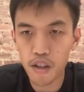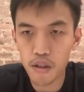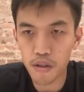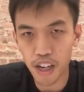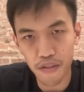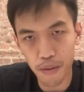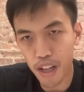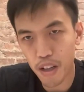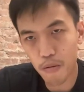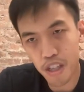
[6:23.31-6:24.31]
So again, from
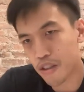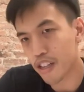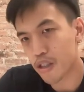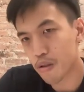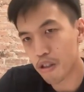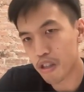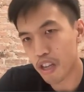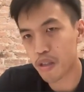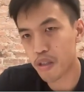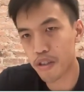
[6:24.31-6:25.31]
L1 to L2, it's
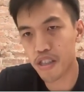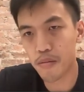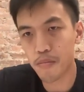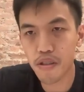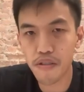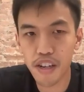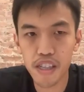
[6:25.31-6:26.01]
actually pretty simple, right?